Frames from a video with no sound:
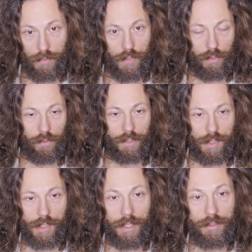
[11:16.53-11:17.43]
So
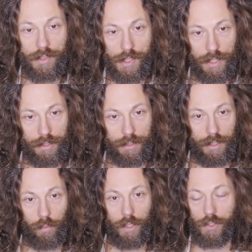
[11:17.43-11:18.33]
this tendency that
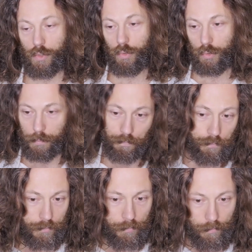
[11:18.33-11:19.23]
he wants to
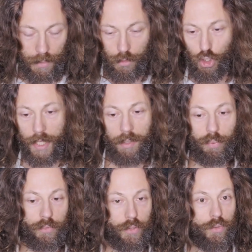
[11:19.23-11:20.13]

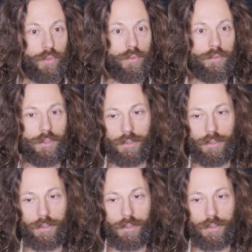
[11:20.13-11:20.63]
shape new